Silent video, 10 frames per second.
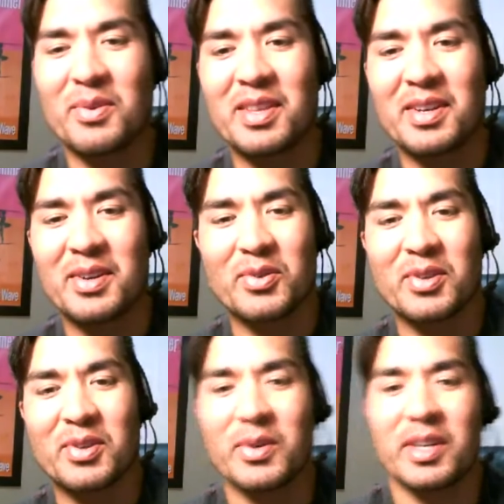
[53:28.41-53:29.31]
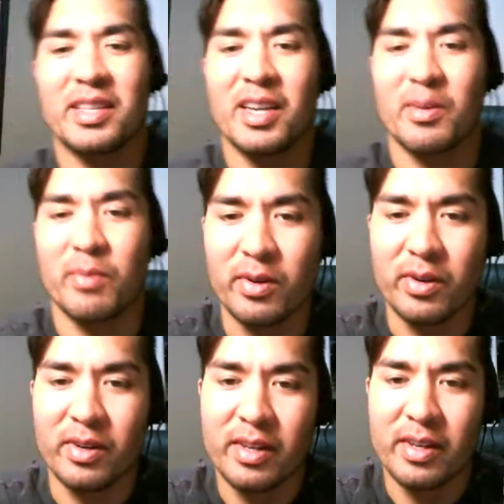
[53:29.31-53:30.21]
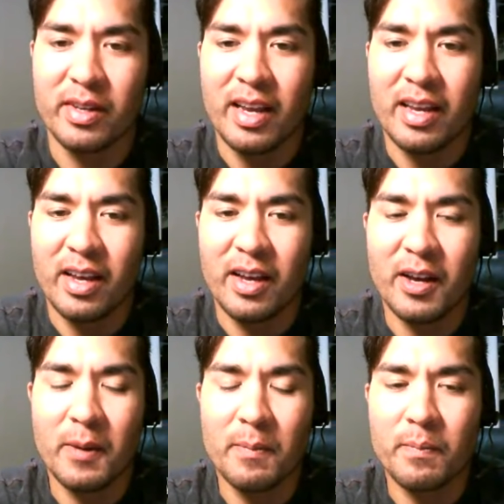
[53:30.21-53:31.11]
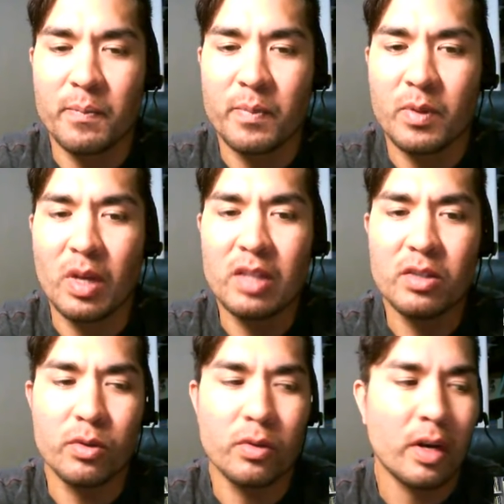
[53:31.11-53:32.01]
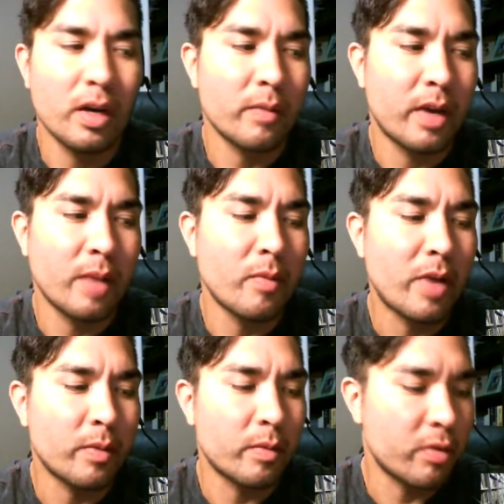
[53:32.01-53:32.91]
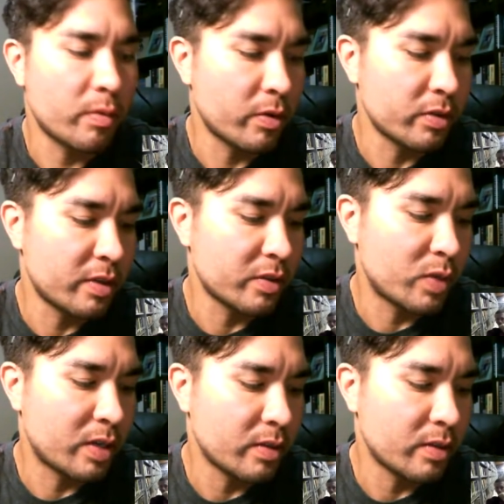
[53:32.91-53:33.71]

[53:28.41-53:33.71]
really quick in that computer. Um, well, that's cool. Um, I'm a MacBook Pro person as well.